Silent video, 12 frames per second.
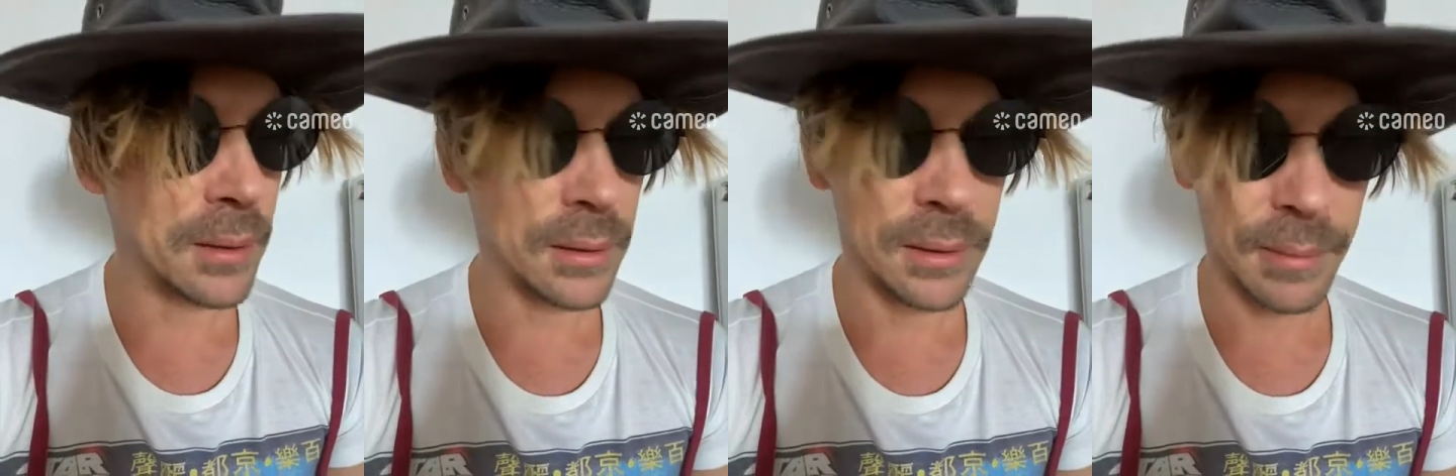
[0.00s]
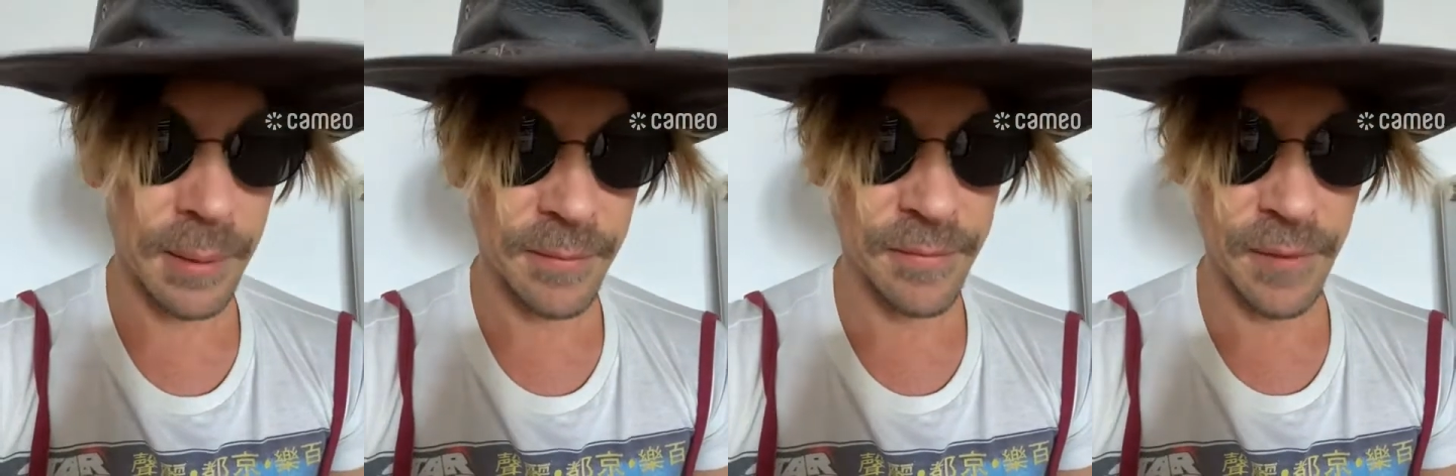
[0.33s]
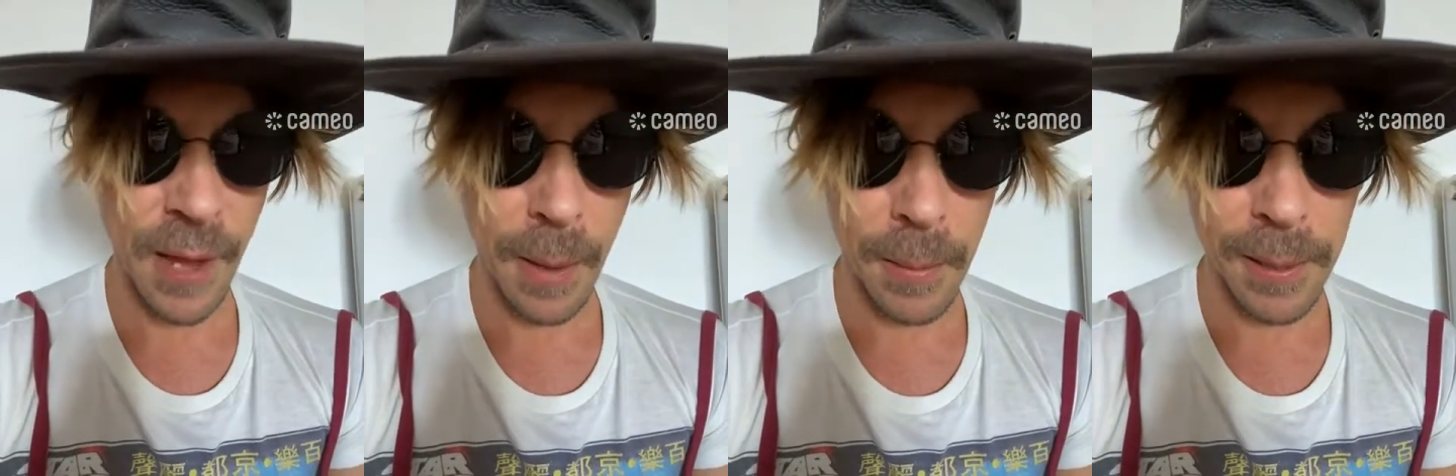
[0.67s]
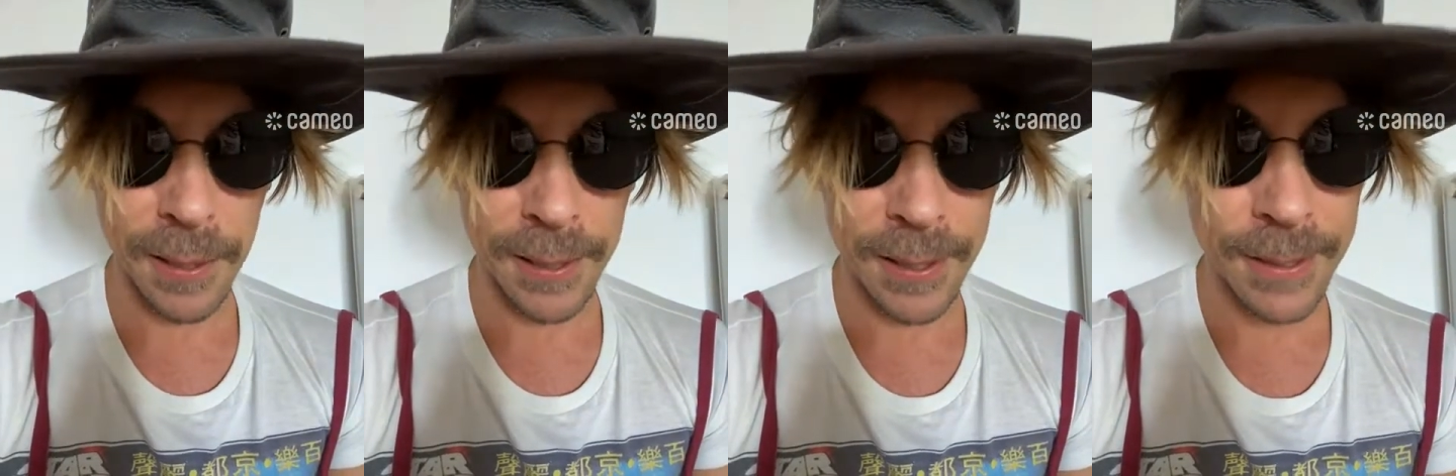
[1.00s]
Oh, my
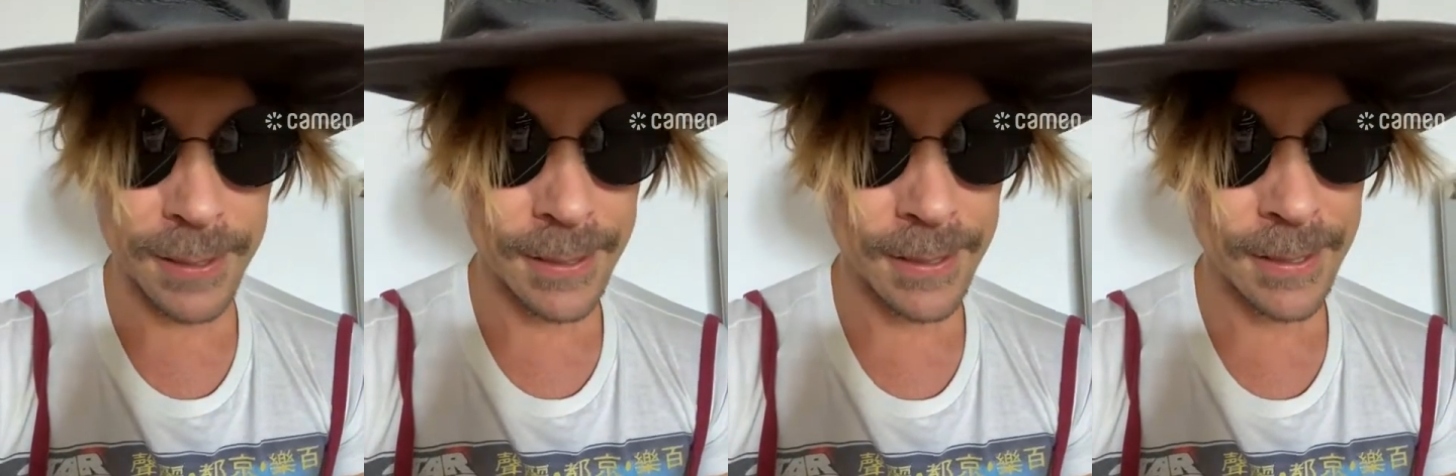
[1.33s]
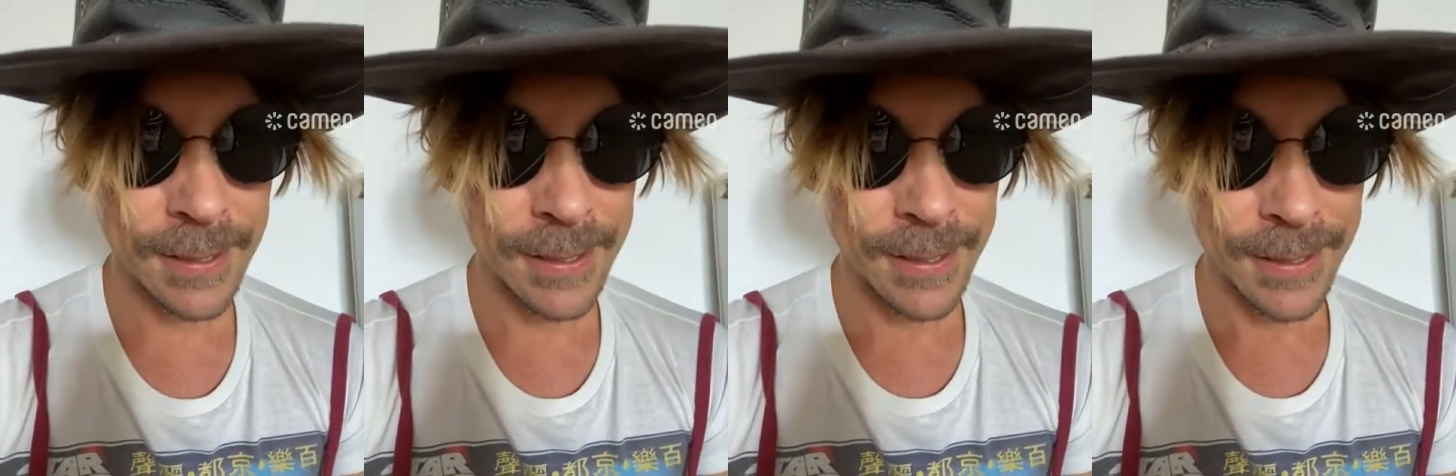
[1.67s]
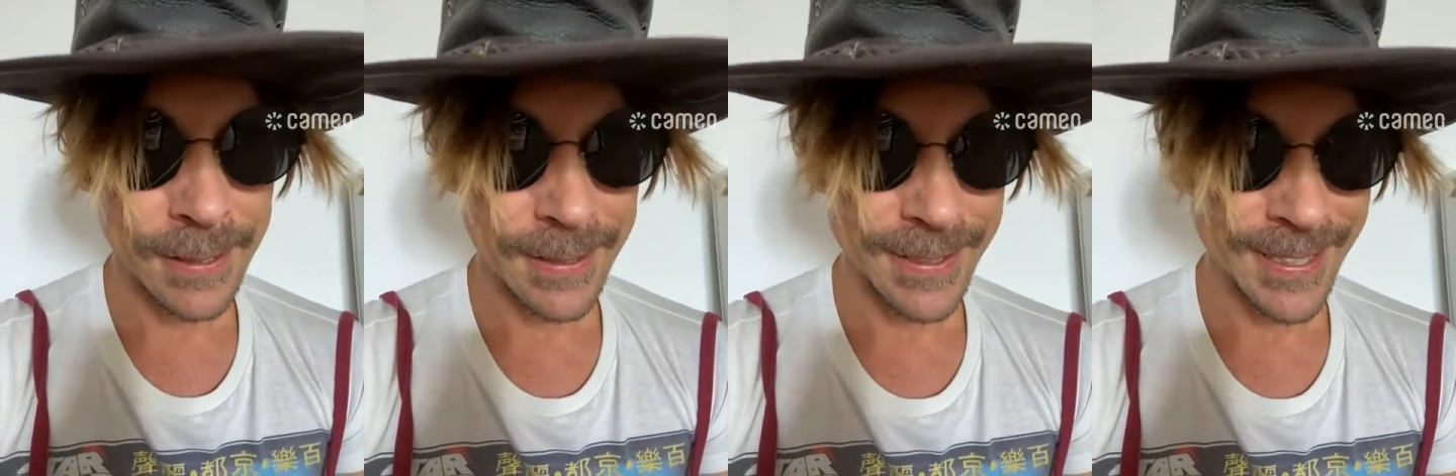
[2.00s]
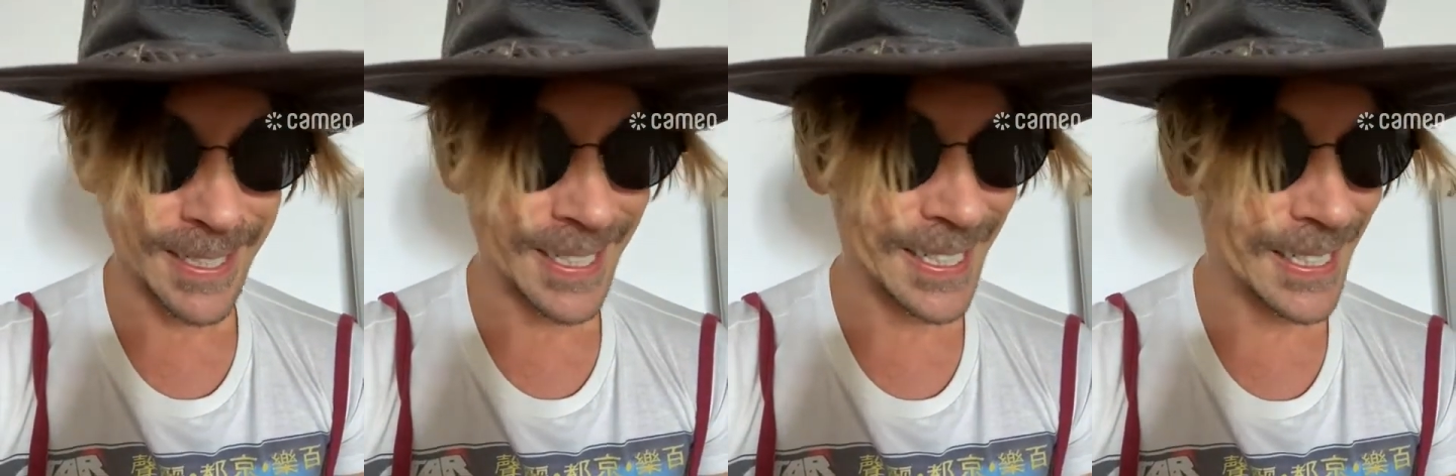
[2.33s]
family.
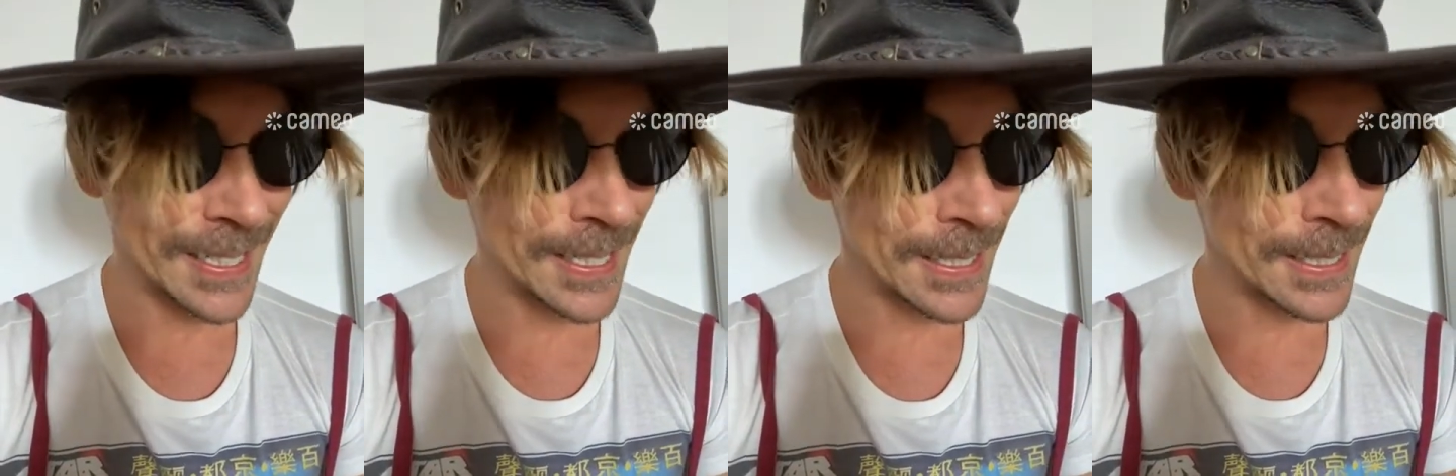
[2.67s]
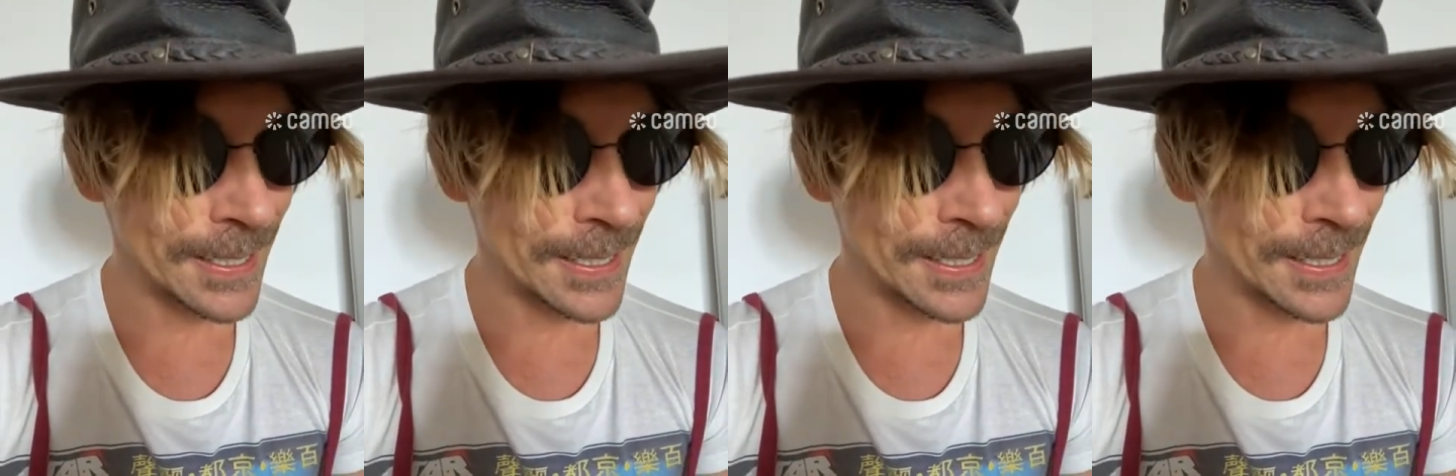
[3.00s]
God.